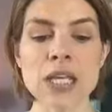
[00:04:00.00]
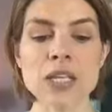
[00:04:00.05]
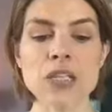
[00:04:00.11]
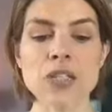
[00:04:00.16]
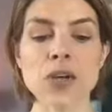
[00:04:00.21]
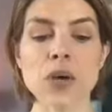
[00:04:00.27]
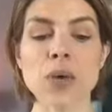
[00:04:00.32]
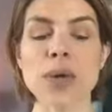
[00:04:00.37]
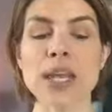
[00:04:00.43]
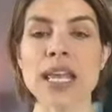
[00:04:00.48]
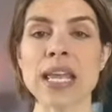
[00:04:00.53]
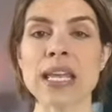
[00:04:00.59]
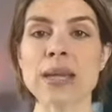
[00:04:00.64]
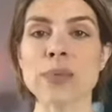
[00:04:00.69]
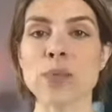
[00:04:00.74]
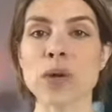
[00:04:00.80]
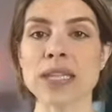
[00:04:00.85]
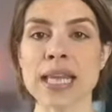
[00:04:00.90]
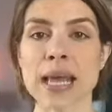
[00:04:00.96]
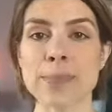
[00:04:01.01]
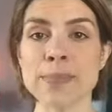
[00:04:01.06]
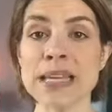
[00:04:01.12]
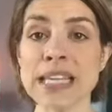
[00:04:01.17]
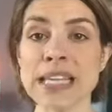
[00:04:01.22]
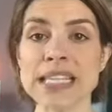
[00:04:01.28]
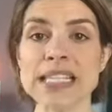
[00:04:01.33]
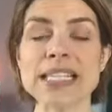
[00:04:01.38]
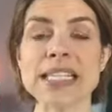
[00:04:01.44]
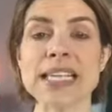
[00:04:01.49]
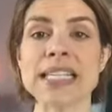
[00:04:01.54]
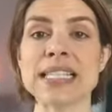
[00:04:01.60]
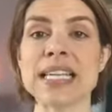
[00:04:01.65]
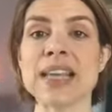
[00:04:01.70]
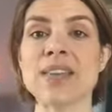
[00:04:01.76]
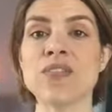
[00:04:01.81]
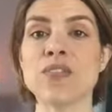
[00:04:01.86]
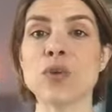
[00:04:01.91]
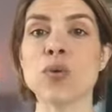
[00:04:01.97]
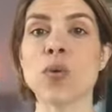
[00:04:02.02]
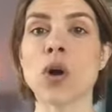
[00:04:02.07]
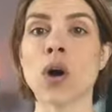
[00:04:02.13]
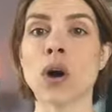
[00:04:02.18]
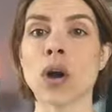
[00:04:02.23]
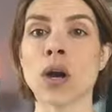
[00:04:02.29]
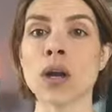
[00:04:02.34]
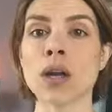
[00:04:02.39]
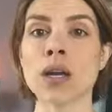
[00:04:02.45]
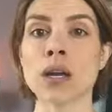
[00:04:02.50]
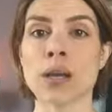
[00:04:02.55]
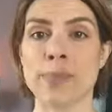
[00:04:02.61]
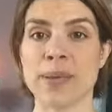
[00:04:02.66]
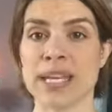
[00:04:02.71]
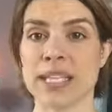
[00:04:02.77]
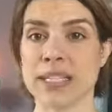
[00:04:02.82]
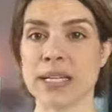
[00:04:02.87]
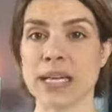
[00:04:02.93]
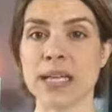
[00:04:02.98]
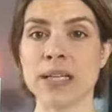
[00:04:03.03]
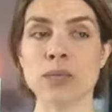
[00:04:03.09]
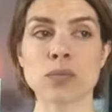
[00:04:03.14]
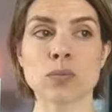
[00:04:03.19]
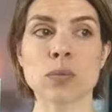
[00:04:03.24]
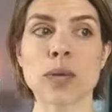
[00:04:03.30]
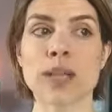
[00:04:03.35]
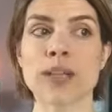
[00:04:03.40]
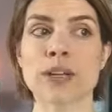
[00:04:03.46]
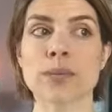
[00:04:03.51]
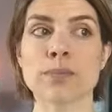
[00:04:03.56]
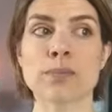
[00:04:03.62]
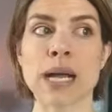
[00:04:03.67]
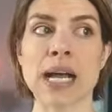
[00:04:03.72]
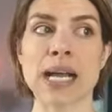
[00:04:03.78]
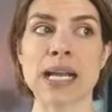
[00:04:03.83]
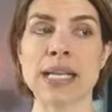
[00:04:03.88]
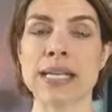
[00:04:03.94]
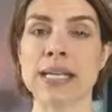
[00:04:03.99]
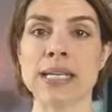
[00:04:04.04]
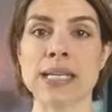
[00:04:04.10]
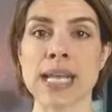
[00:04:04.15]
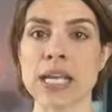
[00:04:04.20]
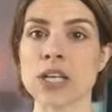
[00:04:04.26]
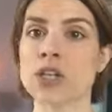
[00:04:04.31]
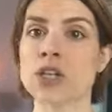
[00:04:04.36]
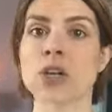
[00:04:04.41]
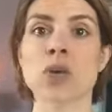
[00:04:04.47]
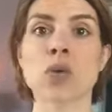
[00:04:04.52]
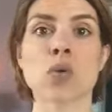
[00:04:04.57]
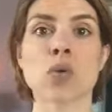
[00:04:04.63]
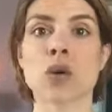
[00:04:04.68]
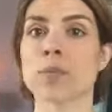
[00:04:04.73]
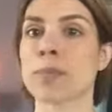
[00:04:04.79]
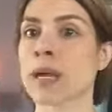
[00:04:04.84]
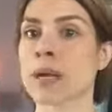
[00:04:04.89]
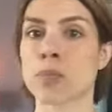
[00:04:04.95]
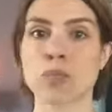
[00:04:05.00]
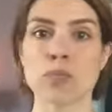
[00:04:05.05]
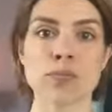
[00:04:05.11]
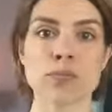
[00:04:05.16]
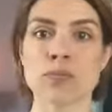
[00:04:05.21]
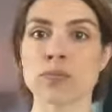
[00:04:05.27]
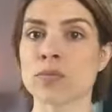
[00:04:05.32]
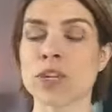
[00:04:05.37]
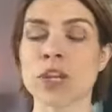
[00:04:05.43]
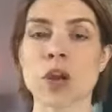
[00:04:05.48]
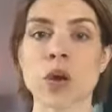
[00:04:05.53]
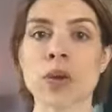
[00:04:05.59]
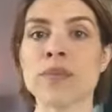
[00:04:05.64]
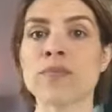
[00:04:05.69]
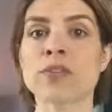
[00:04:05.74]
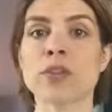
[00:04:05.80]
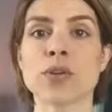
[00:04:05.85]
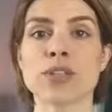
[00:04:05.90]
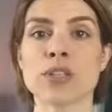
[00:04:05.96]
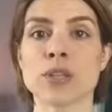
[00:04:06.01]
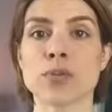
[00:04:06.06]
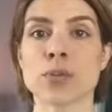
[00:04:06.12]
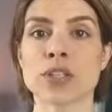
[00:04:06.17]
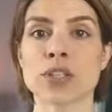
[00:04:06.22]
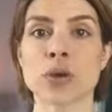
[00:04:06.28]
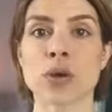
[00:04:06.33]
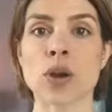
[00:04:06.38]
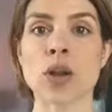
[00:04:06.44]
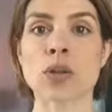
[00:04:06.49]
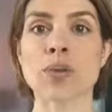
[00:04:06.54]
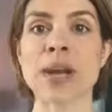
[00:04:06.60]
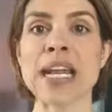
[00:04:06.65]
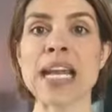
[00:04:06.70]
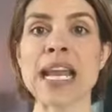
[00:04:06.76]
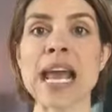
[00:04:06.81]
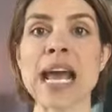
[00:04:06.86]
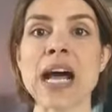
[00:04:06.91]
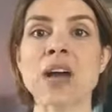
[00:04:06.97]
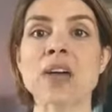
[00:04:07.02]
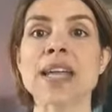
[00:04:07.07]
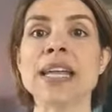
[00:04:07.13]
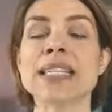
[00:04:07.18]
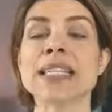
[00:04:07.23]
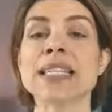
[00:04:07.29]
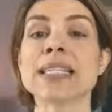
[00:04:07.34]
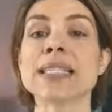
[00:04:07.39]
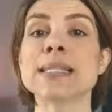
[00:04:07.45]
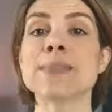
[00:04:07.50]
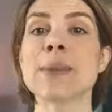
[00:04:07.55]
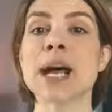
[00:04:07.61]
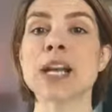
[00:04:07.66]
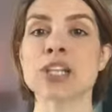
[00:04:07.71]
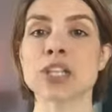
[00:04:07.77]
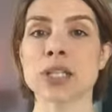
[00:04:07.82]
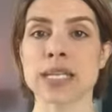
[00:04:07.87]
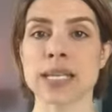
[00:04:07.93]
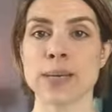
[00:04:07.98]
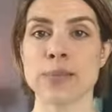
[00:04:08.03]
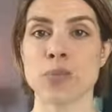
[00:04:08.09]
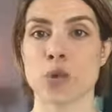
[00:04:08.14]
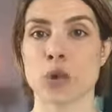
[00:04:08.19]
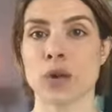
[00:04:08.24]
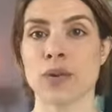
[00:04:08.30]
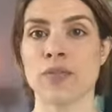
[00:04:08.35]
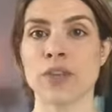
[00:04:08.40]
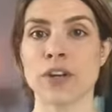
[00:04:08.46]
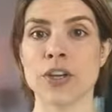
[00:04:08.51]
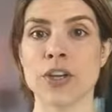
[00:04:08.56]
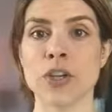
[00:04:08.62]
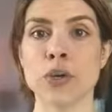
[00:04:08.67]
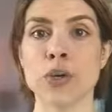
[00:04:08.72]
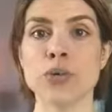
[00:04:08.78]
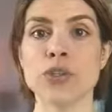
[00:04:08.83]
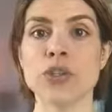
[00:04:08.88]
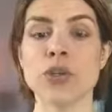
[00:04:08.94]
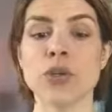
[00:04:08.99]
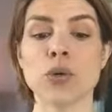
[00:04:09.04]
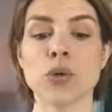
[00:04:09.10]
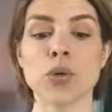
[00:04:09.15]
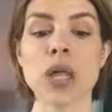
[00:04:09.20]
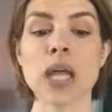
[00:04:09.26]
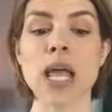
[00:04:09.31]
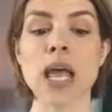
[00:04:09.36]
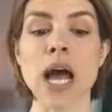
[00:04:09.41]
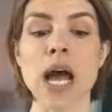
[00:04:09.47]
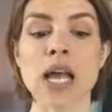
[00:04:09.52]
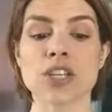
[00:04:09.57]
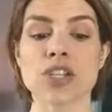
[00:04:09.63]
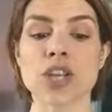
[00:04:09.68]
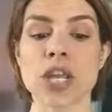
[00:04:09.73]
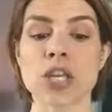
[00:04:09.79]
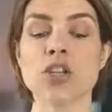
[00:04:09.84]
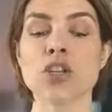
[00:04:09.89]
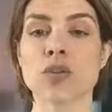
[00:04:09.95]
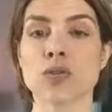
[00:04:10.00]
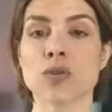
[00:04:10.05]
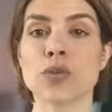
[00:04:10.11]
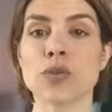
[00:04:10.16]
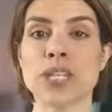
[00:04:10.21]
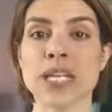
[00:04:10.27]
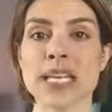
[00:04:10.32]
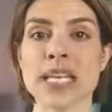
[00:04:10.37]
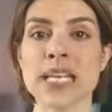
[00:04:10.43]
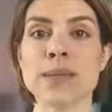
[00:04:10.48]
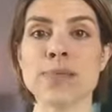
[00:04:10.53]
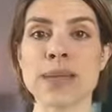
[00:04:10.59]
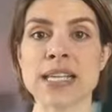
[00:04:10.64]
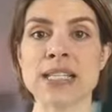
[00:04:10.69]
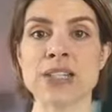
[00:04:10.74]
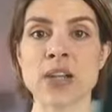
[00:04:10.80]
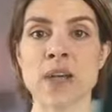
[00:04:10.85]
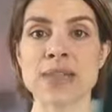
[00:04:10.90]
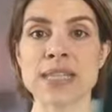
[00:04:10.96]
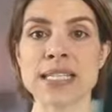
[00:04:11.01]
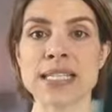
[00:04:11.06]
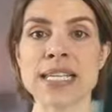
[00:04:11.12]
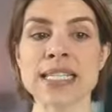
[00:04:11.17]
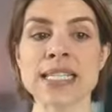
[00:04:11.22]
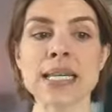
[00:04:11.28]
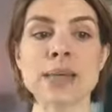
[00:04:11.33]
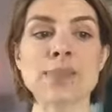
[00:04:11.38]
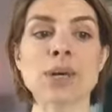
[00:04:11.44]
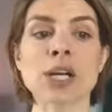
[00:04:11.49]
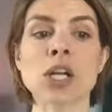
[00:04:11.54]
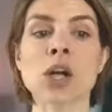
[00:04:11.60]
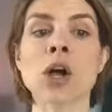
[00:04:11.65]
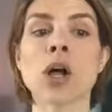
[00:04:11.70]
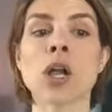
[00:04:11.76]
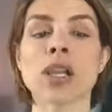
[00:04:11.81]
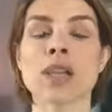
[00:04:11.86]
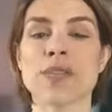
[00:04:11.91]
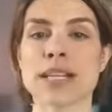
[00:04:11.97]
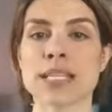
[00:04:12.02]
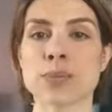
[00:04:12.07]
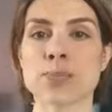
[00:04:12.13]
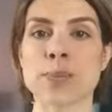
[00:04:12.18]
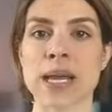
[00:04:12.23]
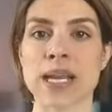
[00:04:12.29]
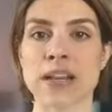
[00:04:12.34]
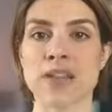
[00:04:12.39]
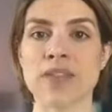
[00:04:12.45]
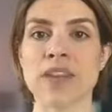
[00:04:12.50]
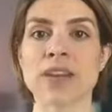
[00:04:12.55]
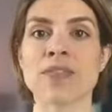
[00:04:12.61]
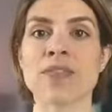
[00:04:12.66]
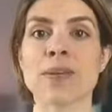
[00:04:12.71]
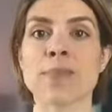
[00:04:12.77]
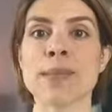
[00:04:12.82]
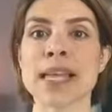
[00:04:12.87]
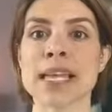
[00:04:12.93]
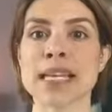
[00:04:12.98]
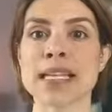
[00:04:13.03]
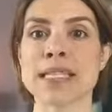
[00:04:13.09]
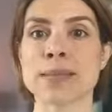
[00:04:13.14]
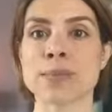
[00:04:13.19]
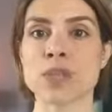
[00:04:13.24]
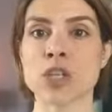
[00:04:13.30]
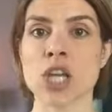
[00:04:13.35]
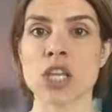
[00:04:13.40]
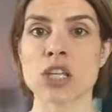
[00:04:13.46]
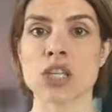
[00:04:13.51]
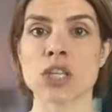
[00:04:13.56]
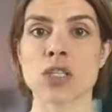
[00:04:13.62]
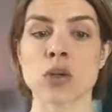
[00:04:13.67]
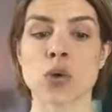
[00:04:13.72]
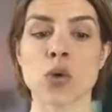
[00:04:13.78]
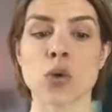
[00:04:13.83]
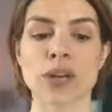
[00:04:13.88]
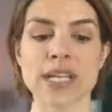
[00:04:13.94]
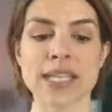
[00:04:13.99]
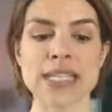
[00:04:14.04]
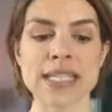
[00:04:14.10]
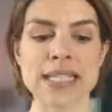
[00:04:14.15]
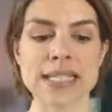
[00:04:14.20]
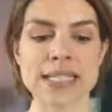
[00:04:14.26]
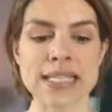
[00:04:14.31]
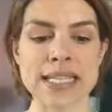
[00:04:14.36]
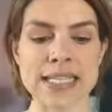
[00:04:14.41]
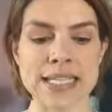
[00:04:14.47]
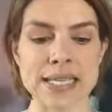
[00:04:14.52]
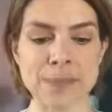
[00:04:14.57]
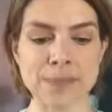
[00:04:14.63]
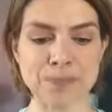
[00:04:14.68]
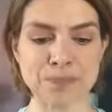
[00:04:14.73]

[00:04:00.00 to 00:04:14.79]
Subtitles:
So what that means is if you are a Pitta, whether by nature or by influences what's going on right now, it's especially important for you to change your routine based on the season, but all of us benefit from making some changes according to the season.